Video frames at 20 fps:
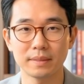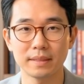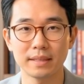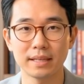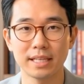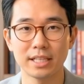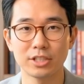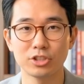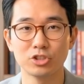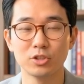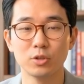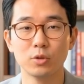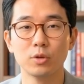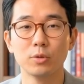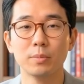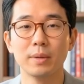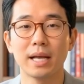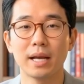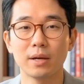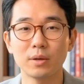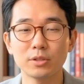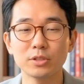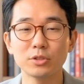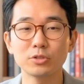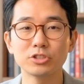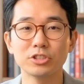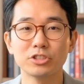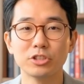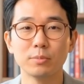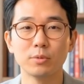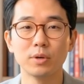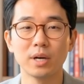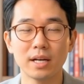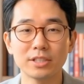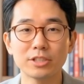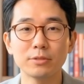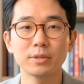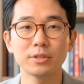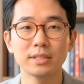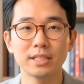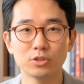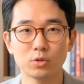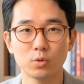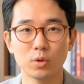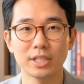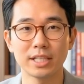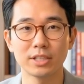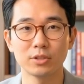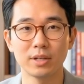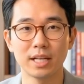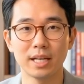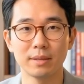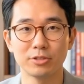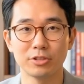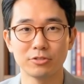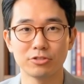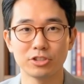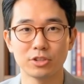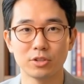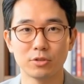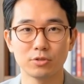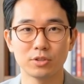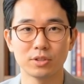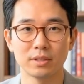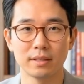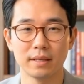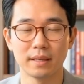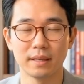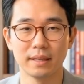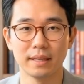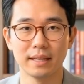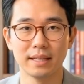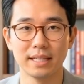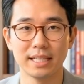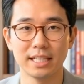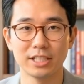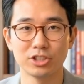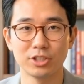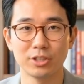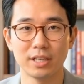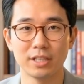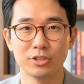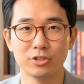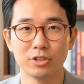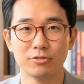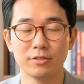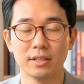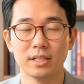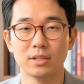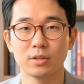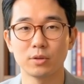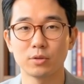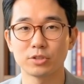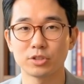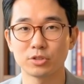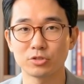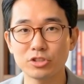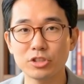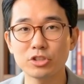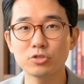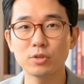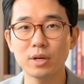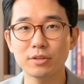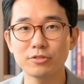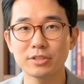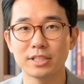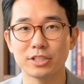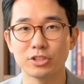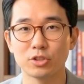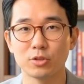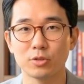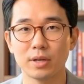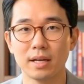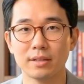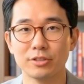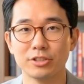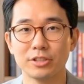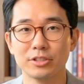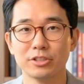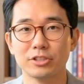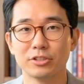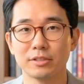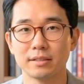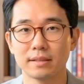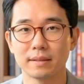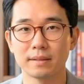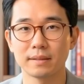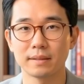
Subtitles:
Each solar panel uses approximately 20 grams of silver. Each electric vehicle uses roughly 2 ounces.